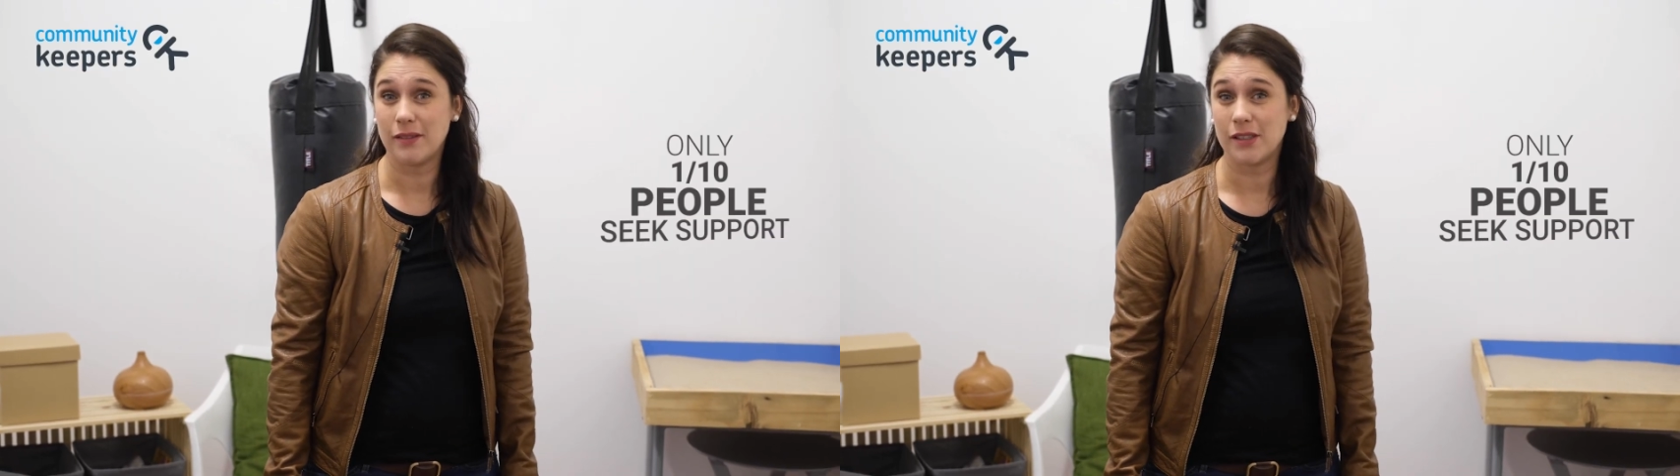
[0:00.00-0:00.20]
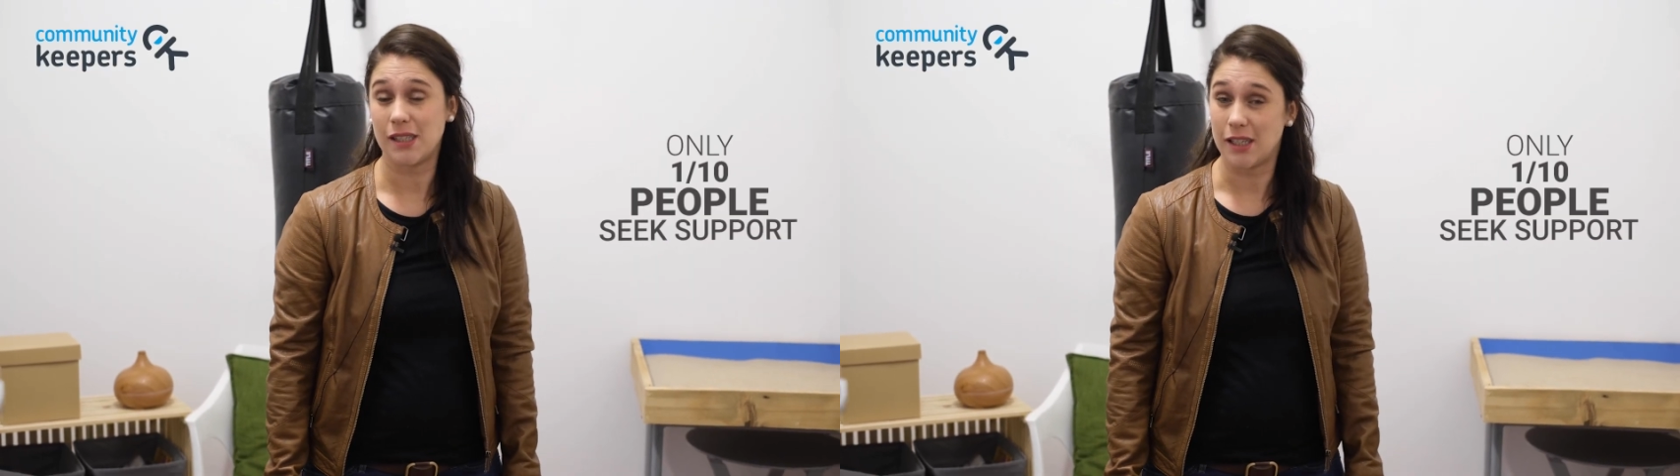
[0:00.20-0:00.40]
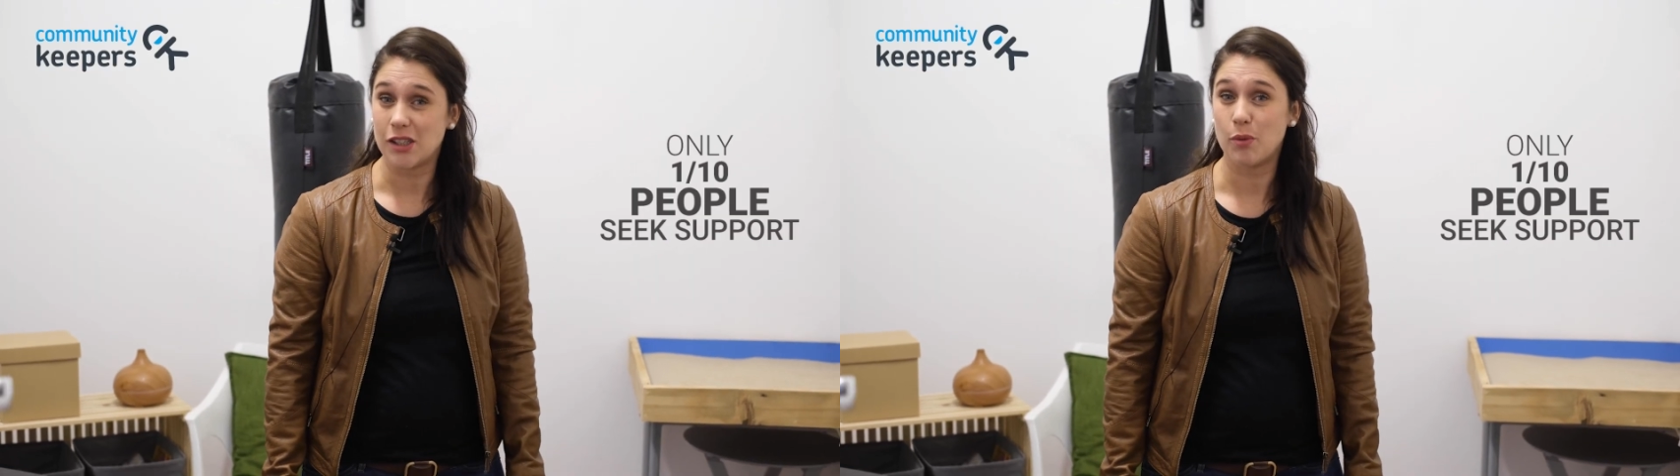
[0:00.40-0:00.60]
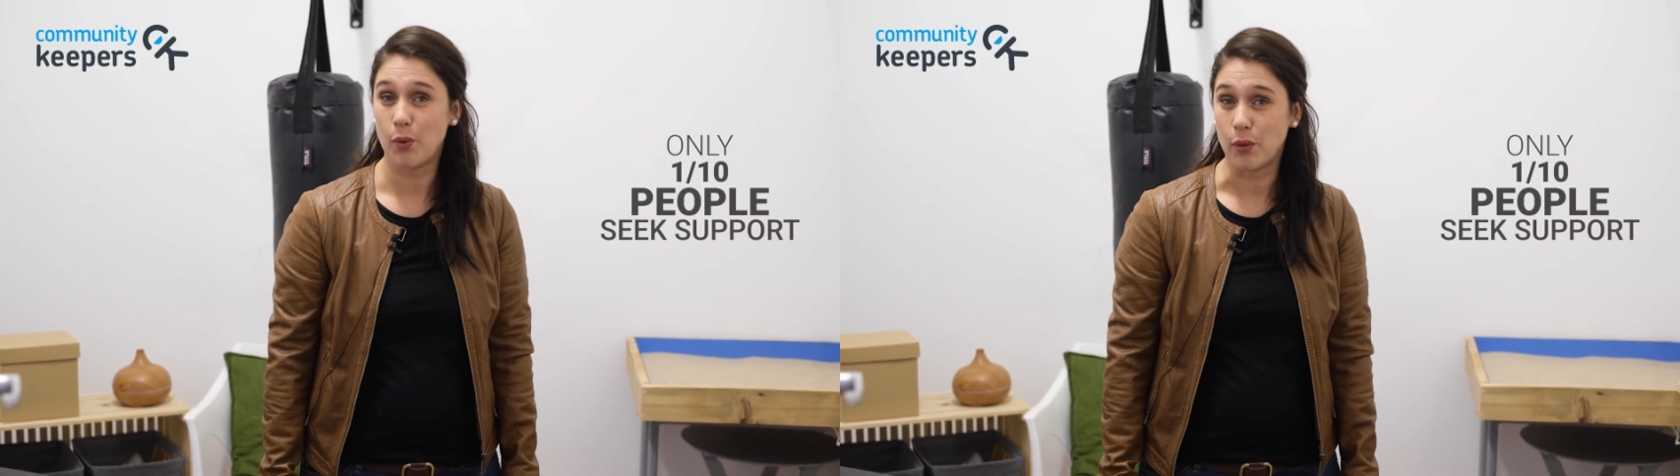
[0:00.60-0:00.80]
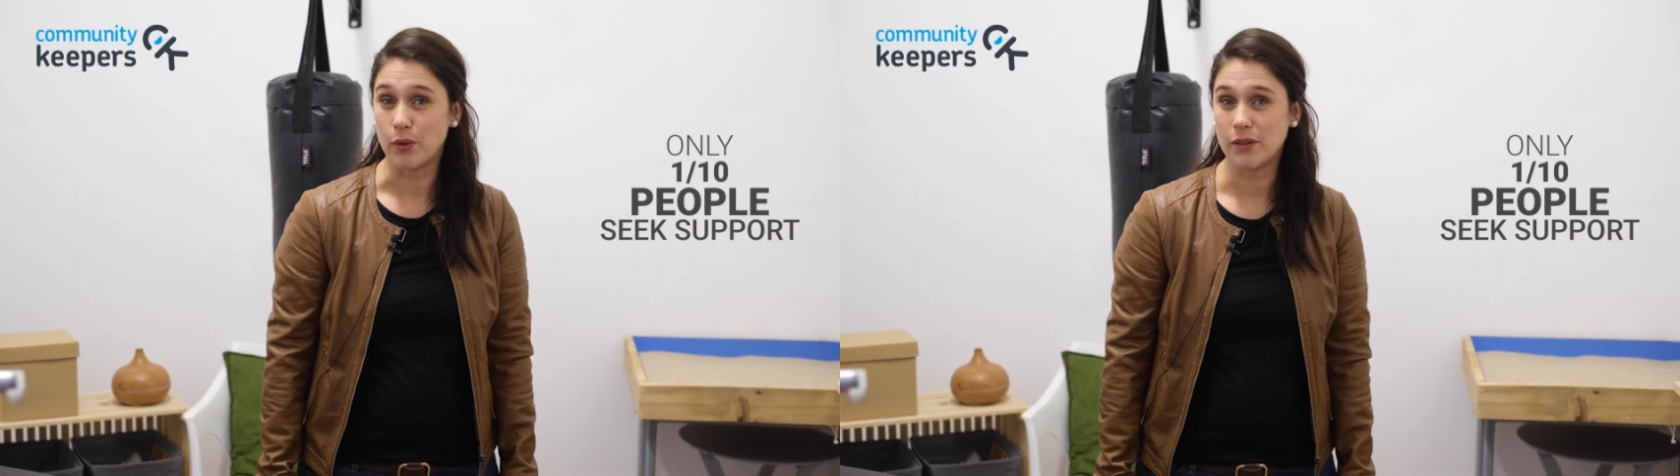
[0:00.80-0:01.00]
seek
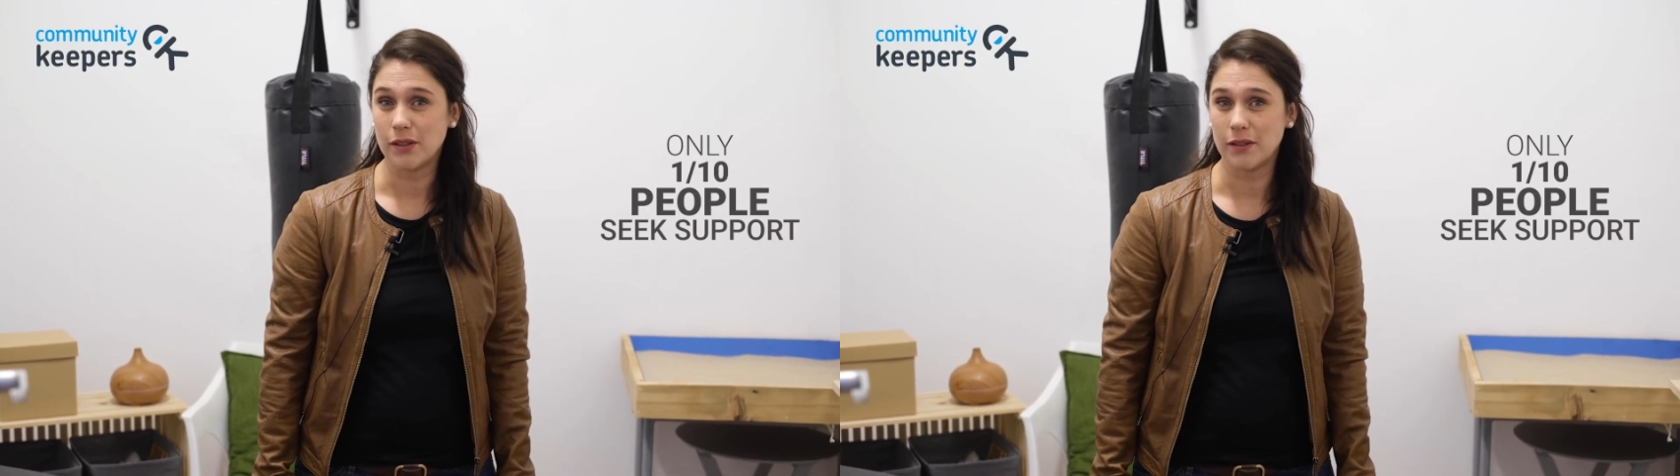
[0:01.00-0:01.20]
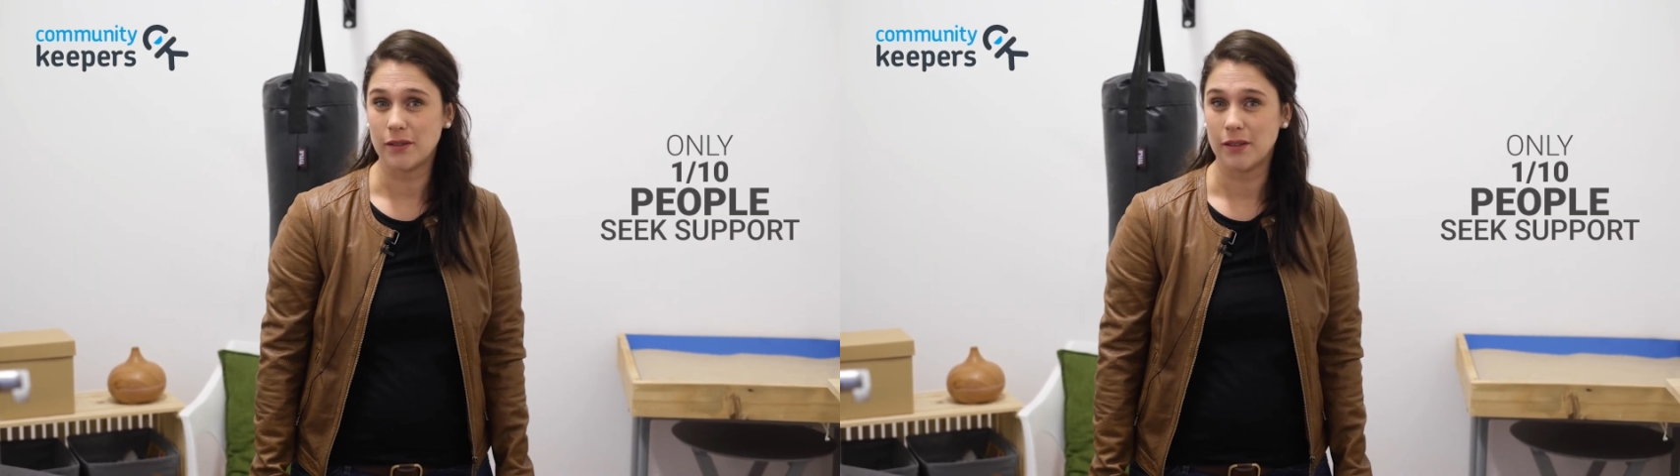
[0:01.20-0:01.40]
support.